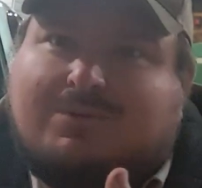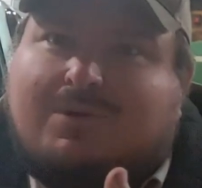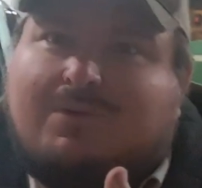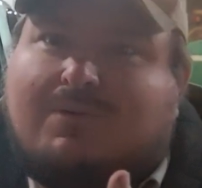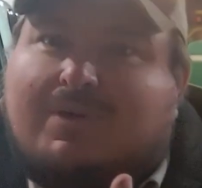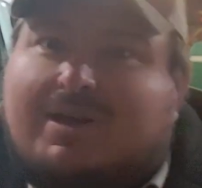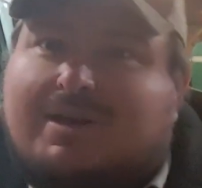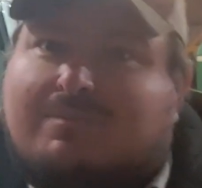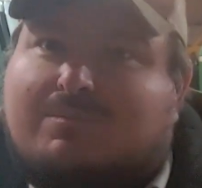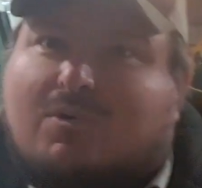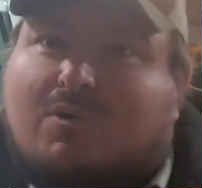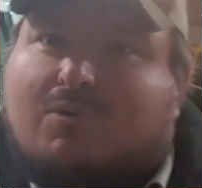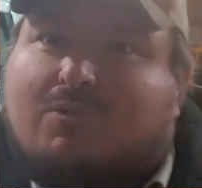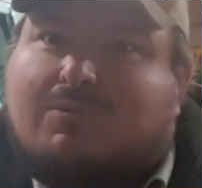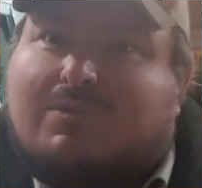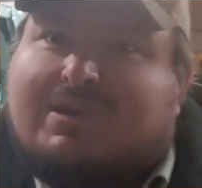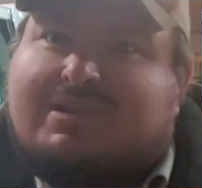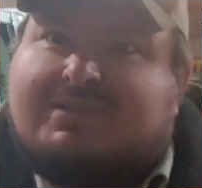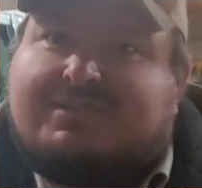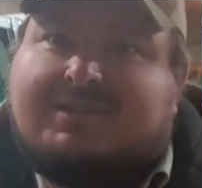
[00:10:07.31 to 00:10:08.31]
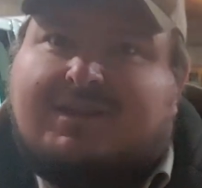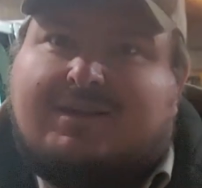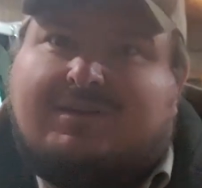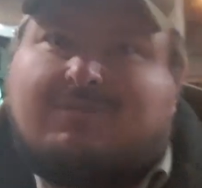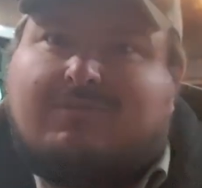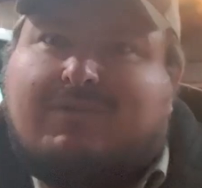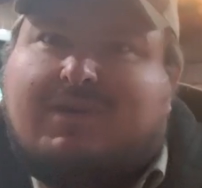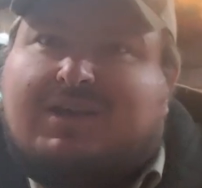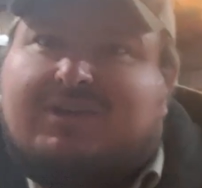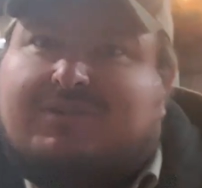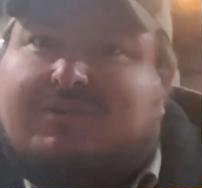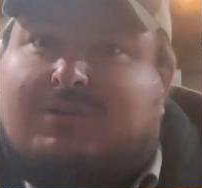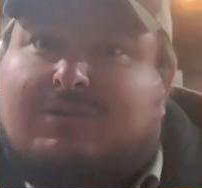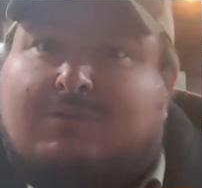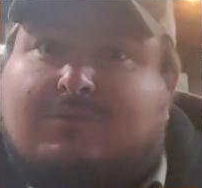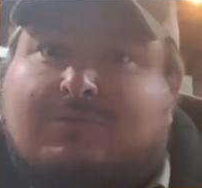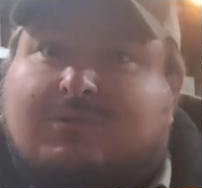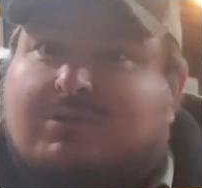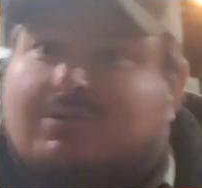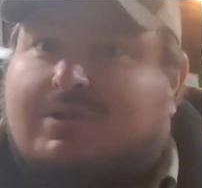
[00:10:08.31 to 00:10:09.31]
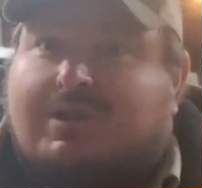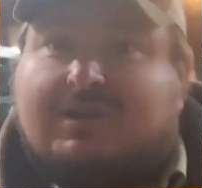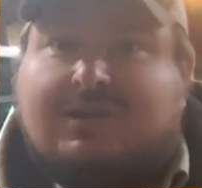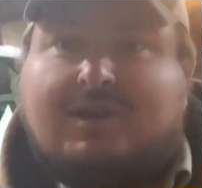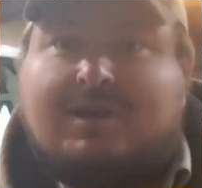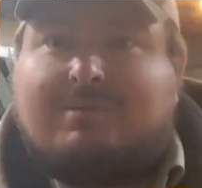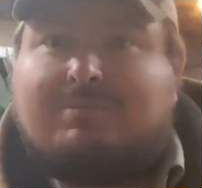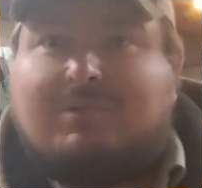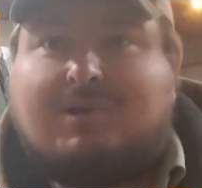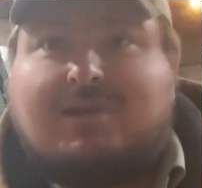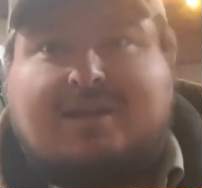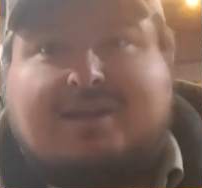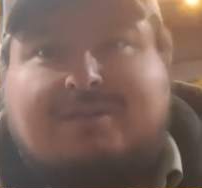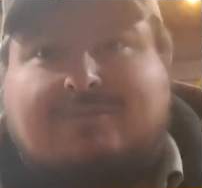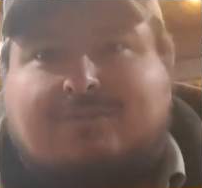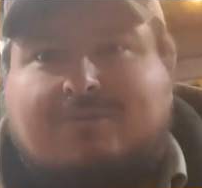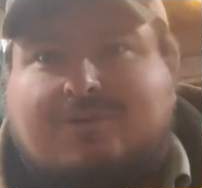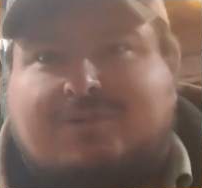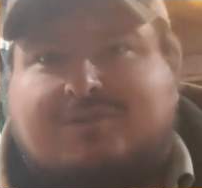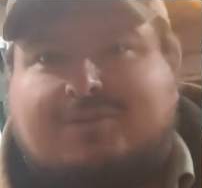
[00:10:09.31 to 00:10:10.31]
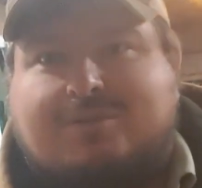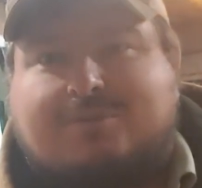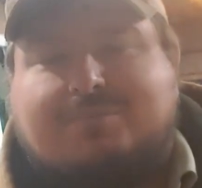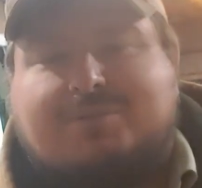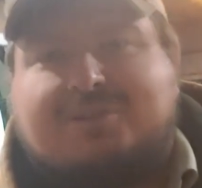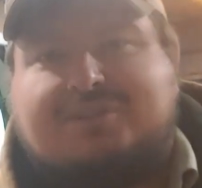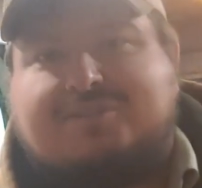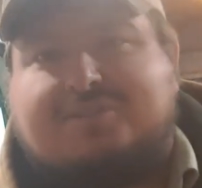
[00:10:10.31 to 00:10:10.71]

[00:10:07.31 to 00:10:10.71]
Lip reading: gonna have more resale value. You cannot believe what some of these